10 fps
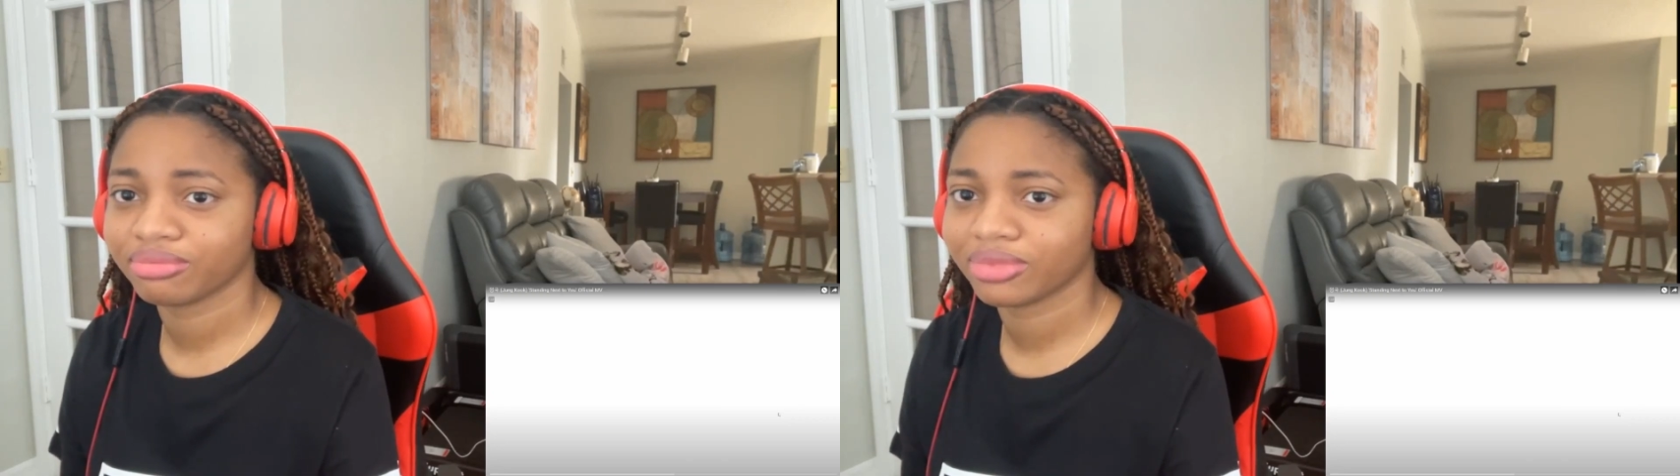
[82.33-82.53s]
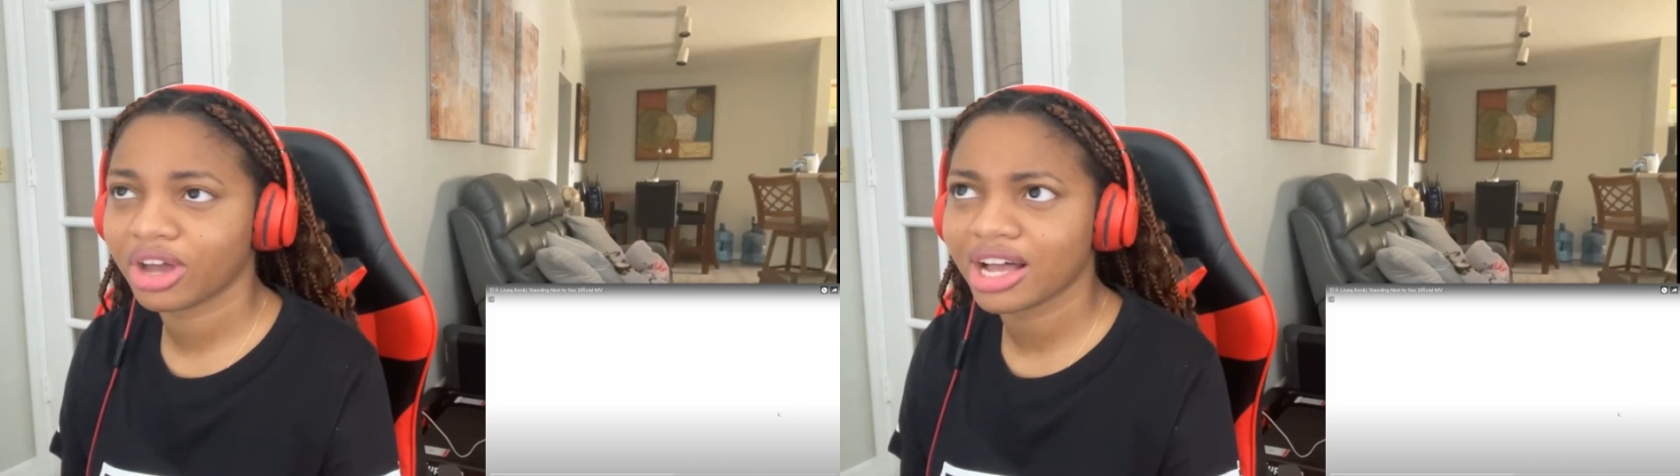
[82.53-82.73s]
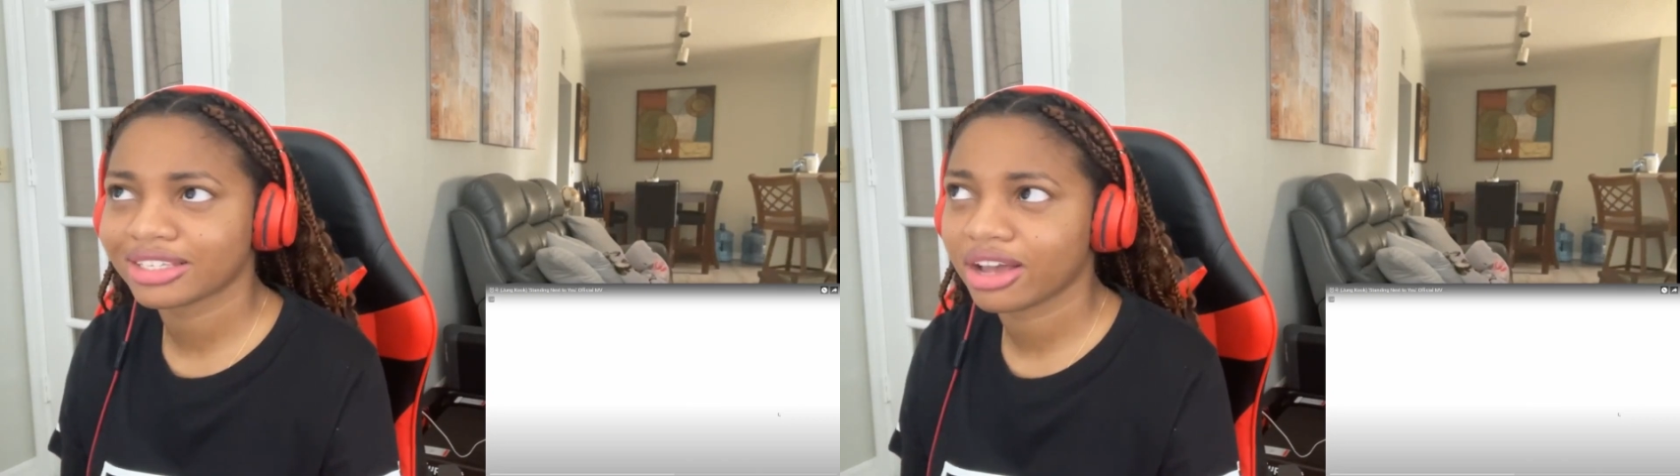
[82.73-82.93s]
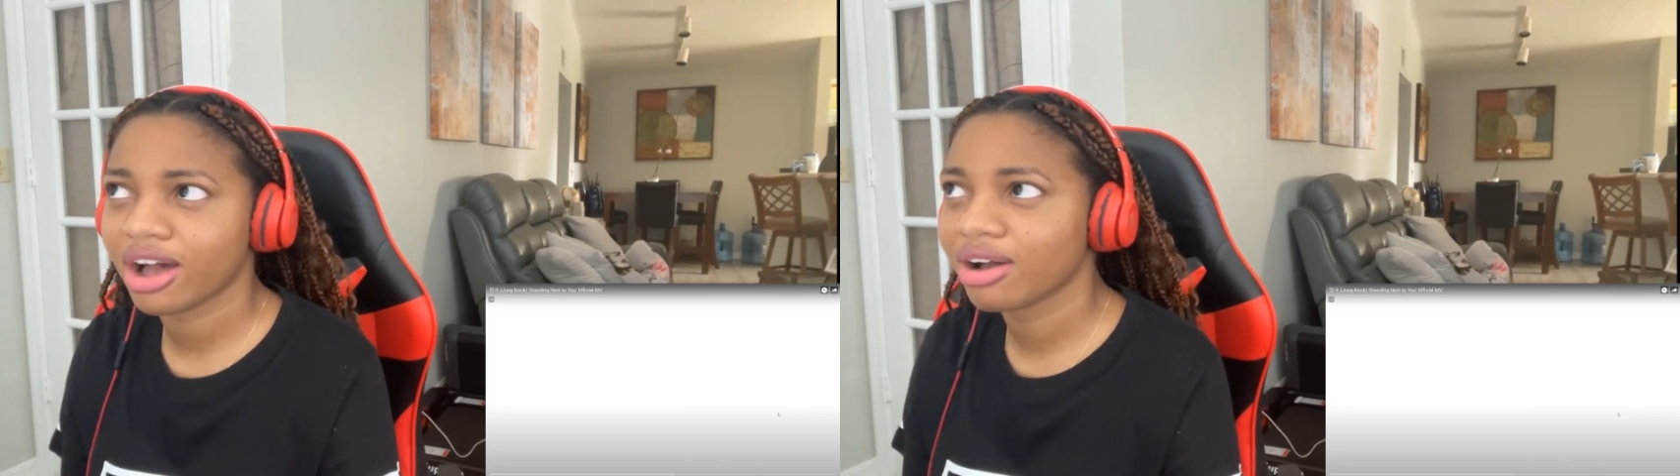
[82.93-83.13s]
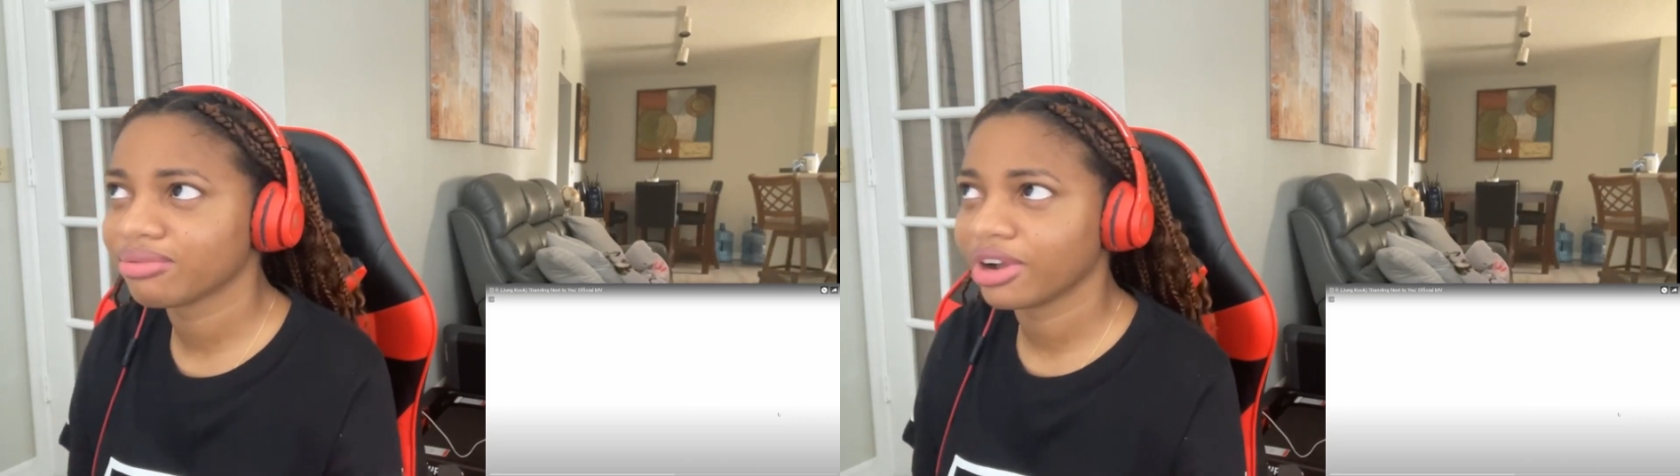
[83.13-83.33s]

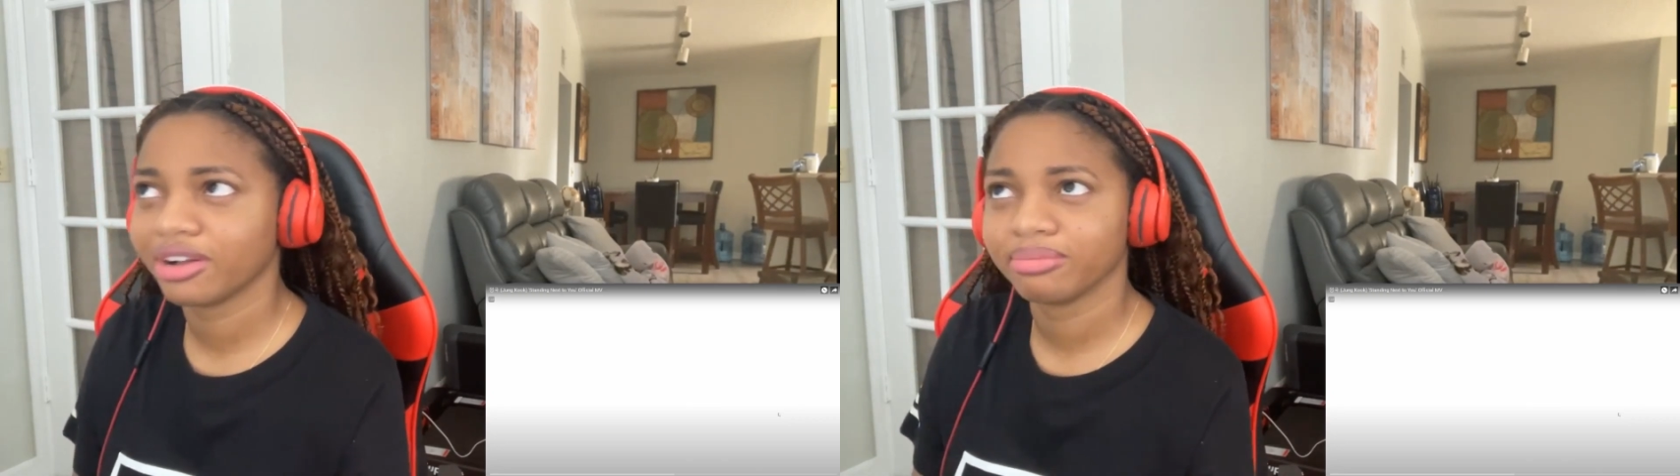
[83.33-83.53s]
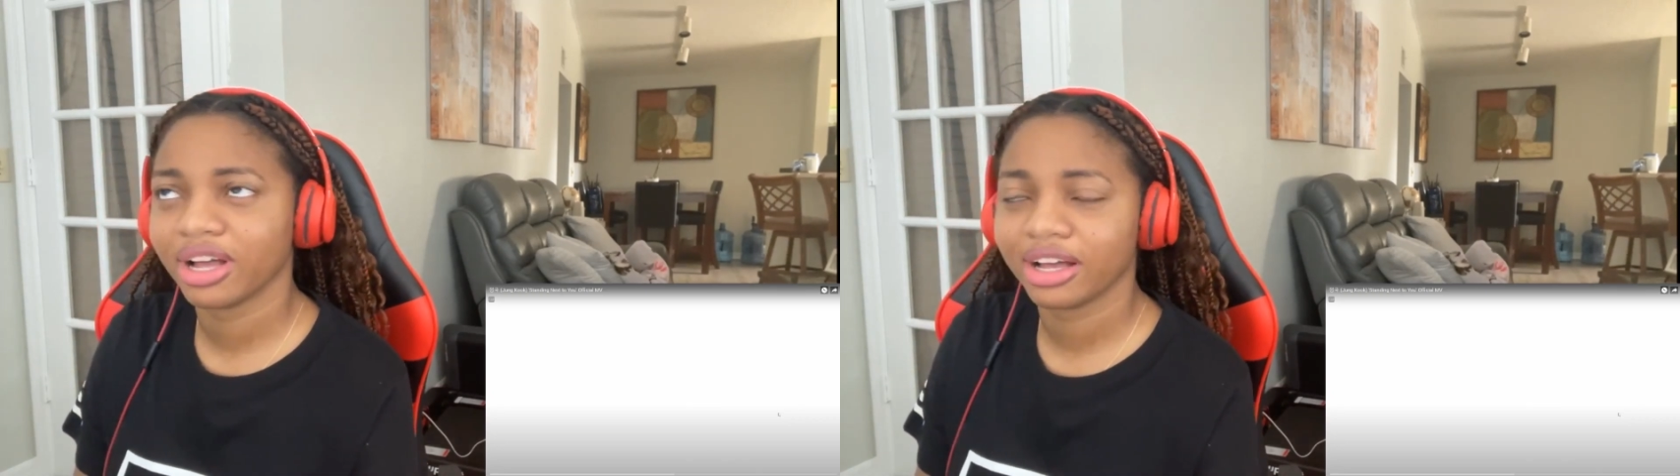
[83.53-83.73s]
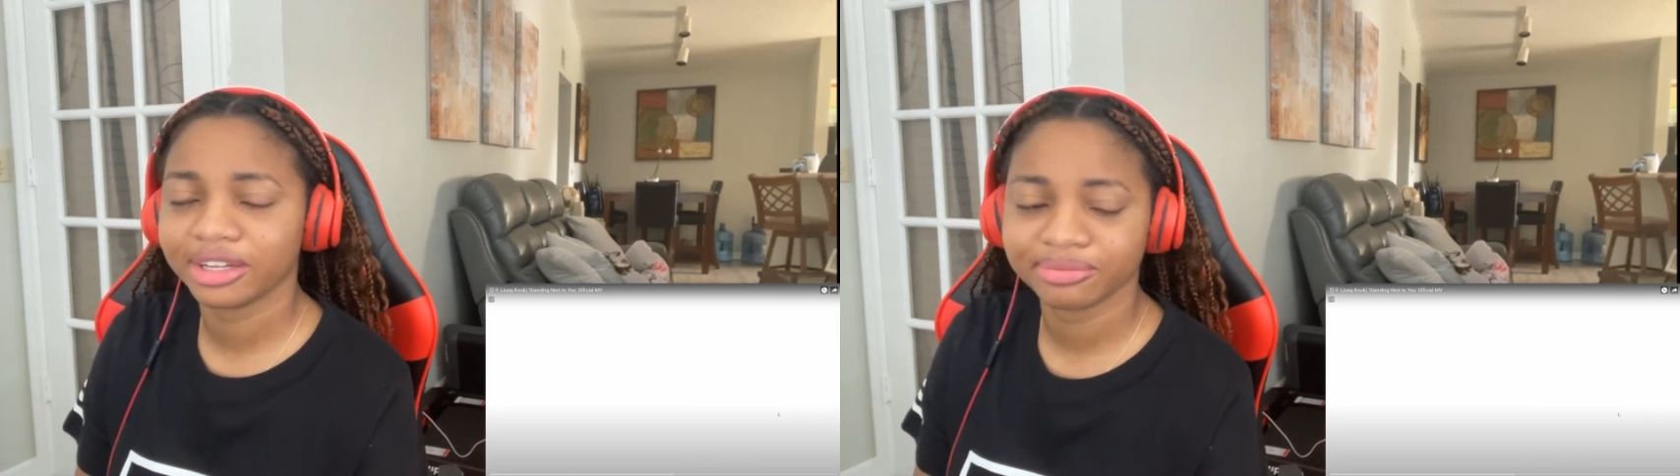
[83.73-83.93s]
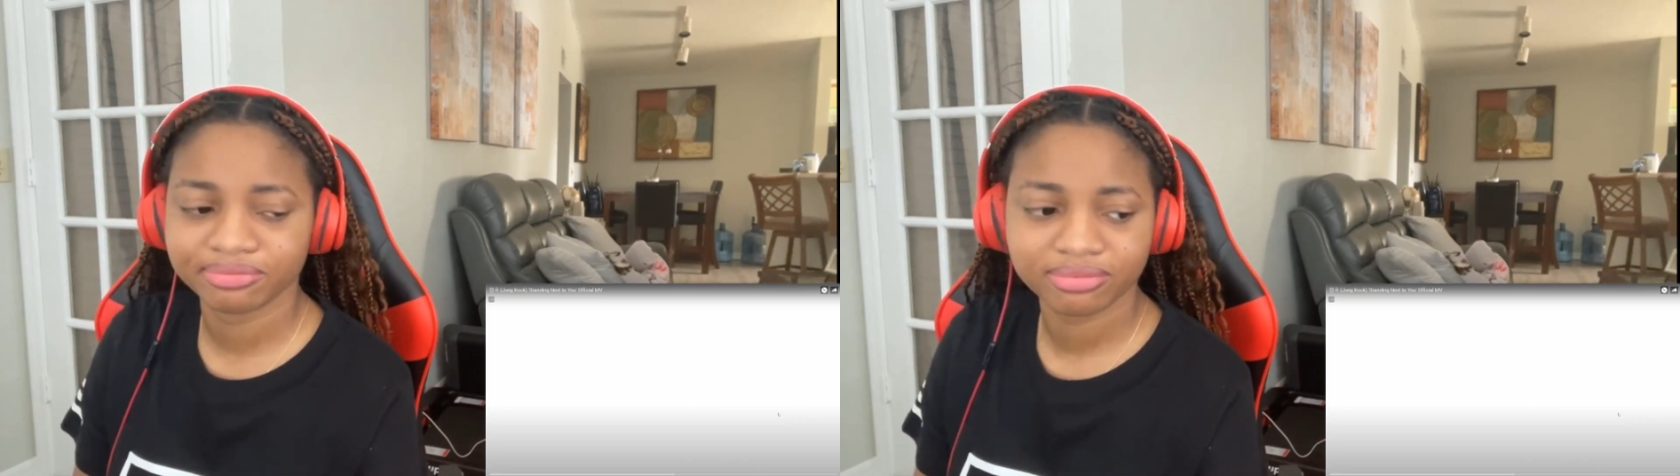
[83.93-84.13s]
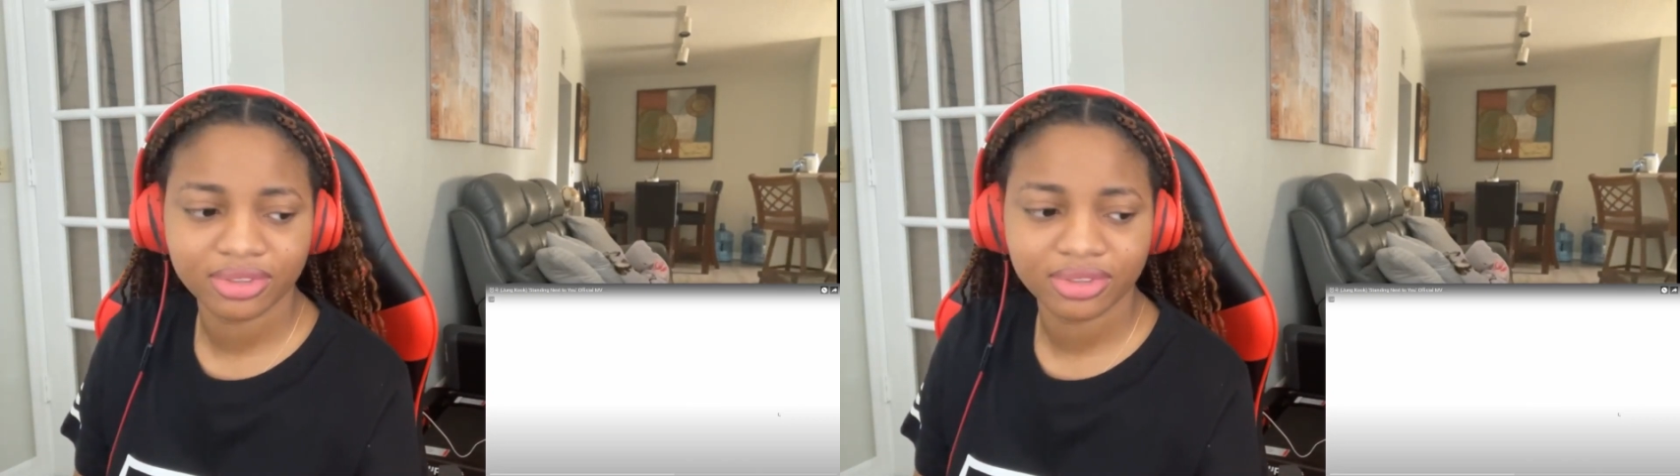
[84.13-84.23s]
Kazuha from